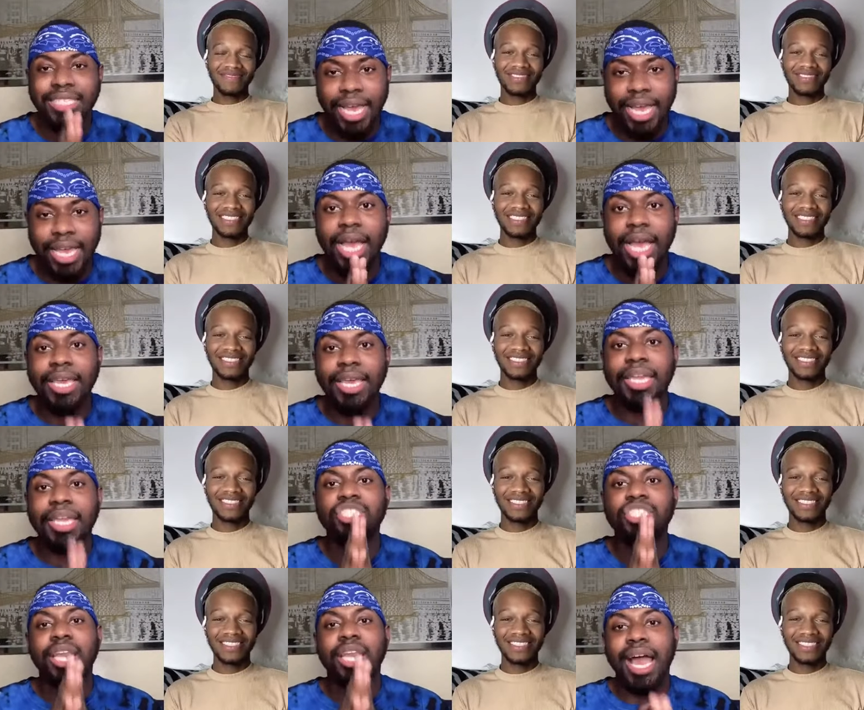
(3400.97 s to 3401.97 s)
Speaker 1: 2nd.
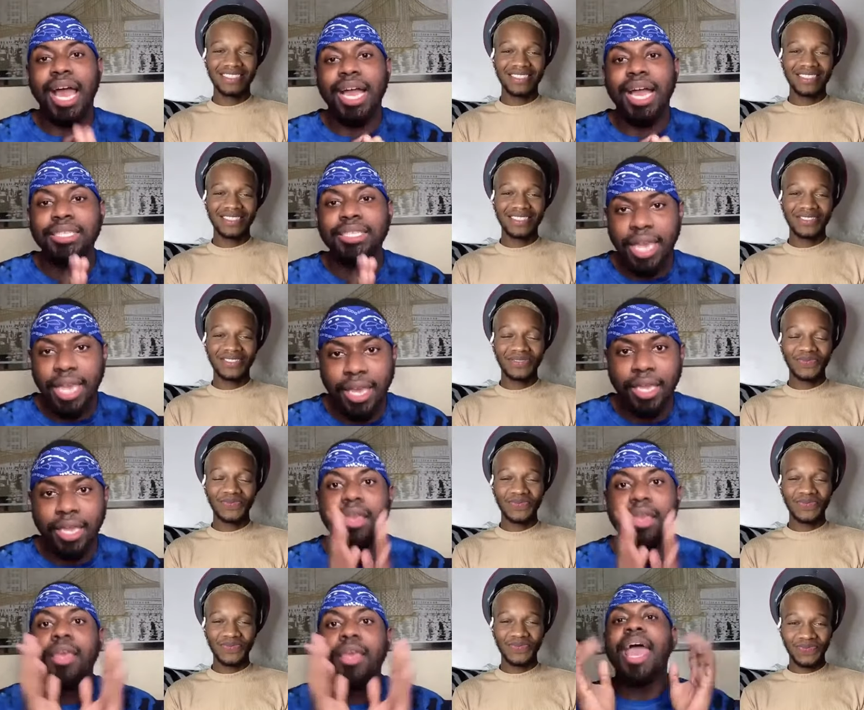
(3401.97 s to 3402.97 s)
Again, July
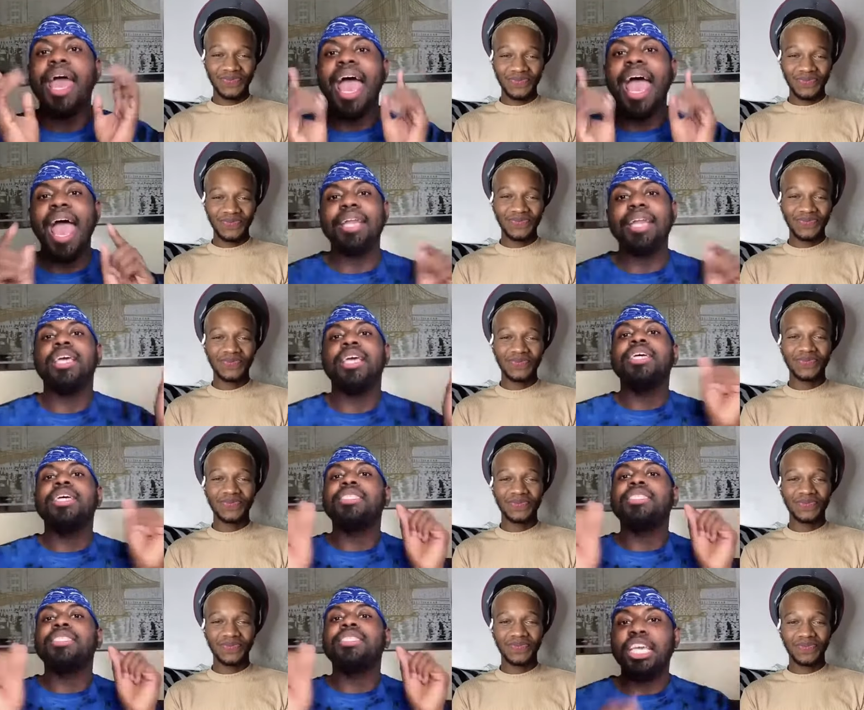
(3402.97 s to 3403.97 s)
2nd at
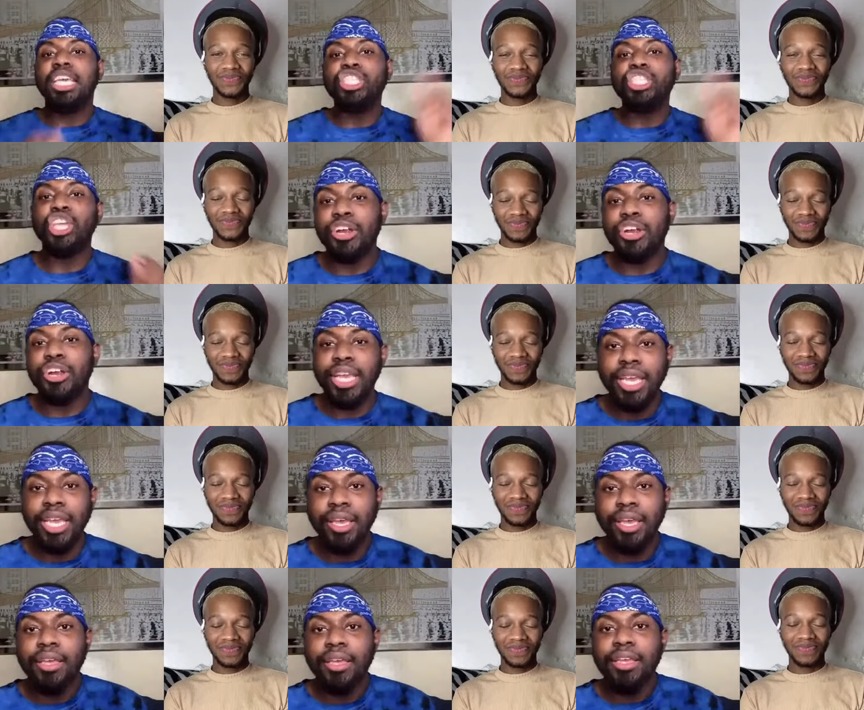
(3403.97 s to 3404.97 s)
6
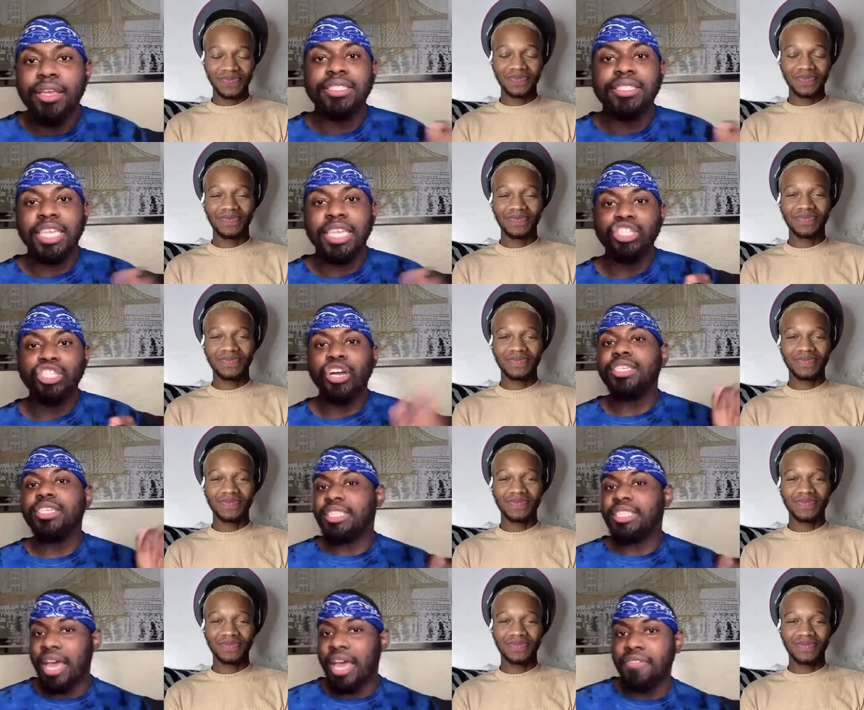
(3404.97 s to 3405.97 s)
30, 6
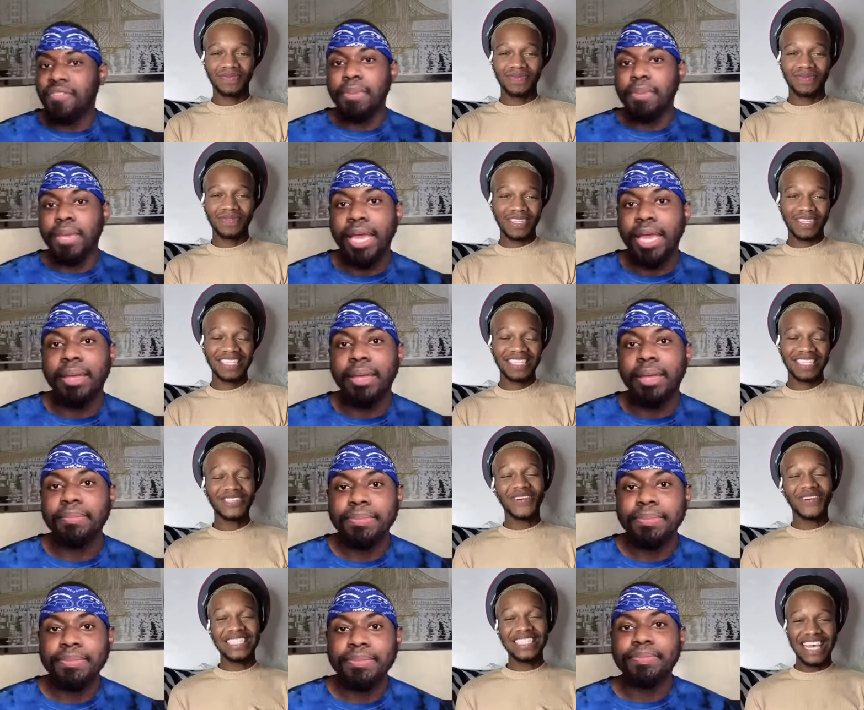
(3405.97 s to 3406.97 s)
37 p.m.
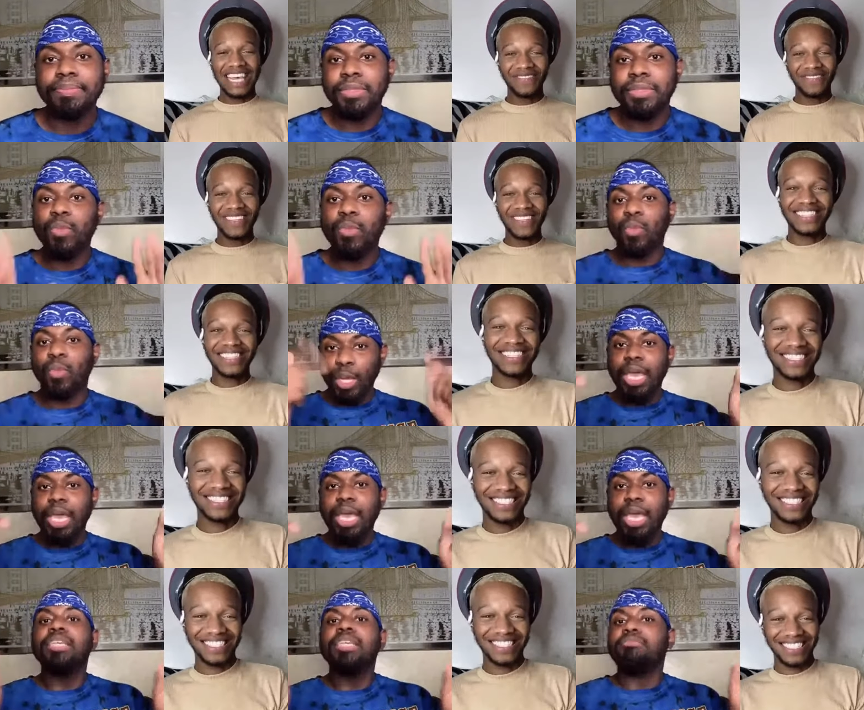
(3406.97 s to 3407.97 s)
Speaker 2: 37.
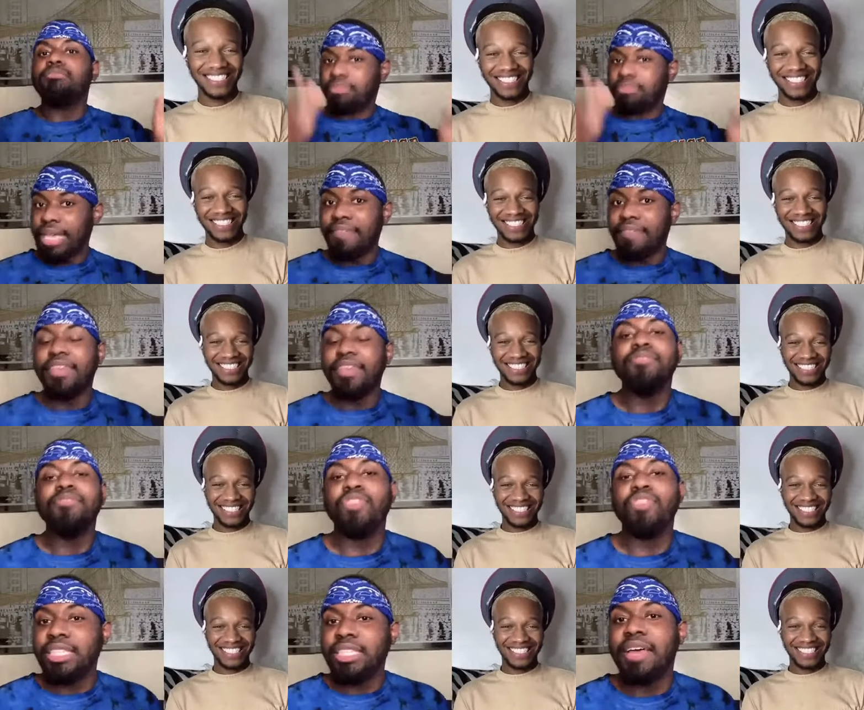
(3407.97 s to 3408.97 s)
Speaker 1: Seven,
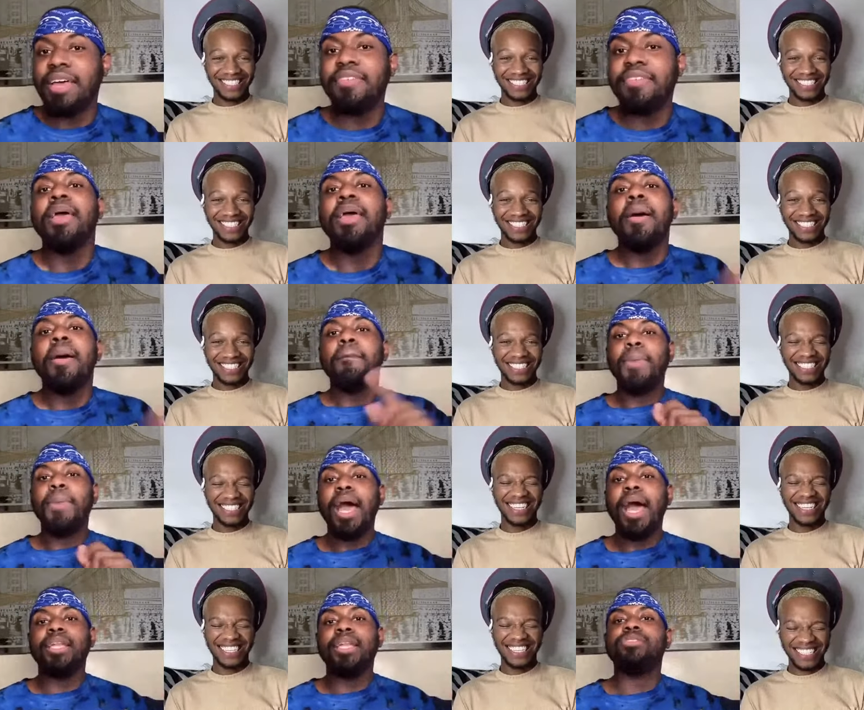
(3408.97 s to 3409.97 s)
really seven.
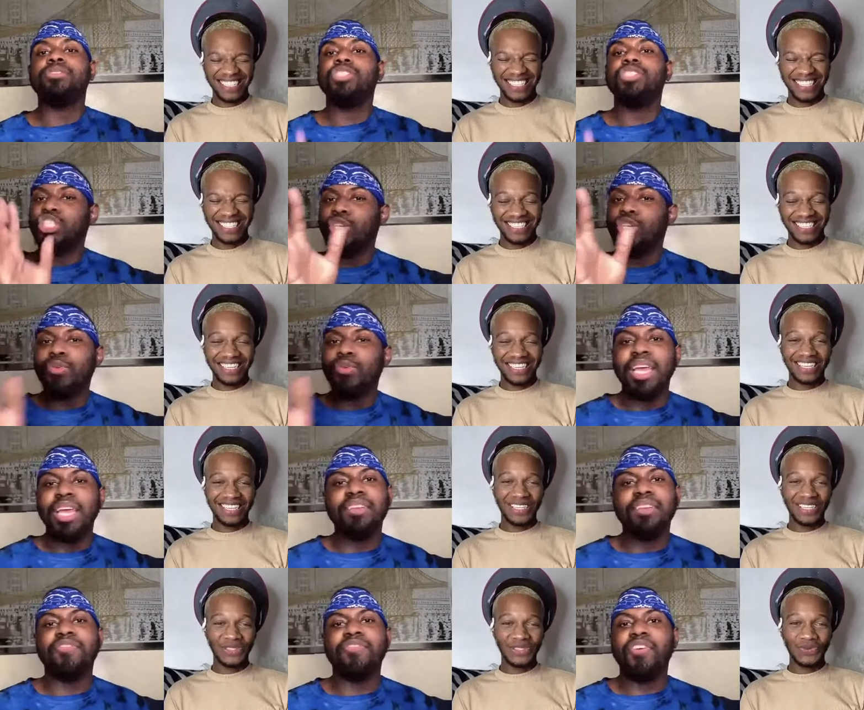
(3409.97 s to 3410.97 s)
But just tune
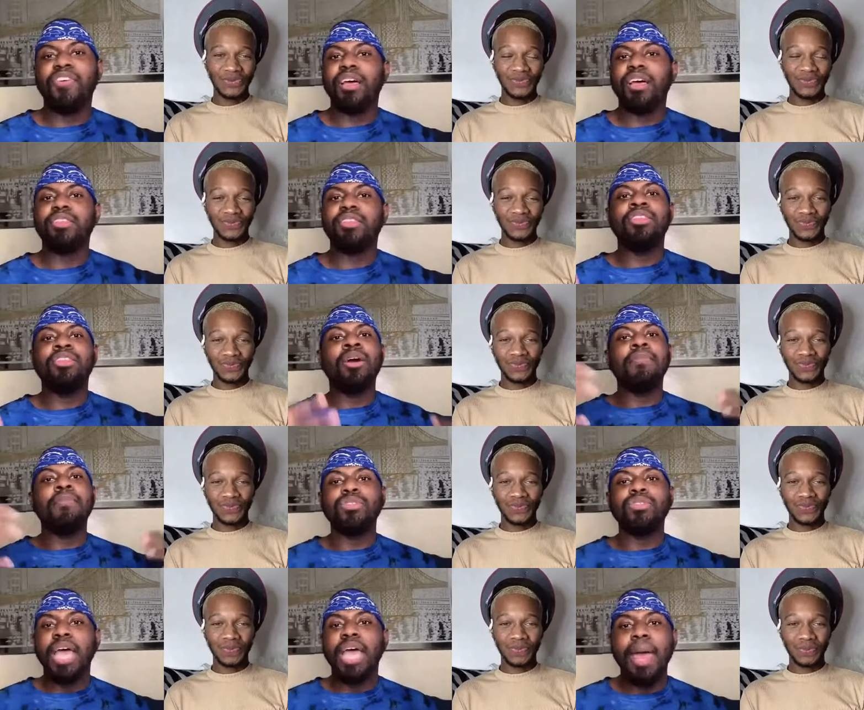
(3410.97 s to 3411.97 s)
in for the
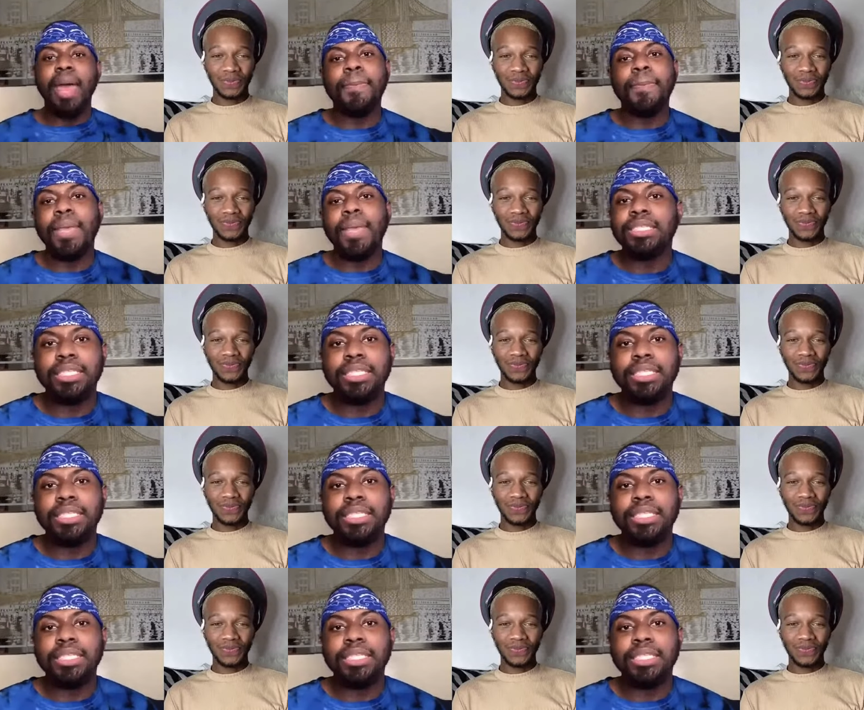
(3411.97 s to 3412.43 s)
most epic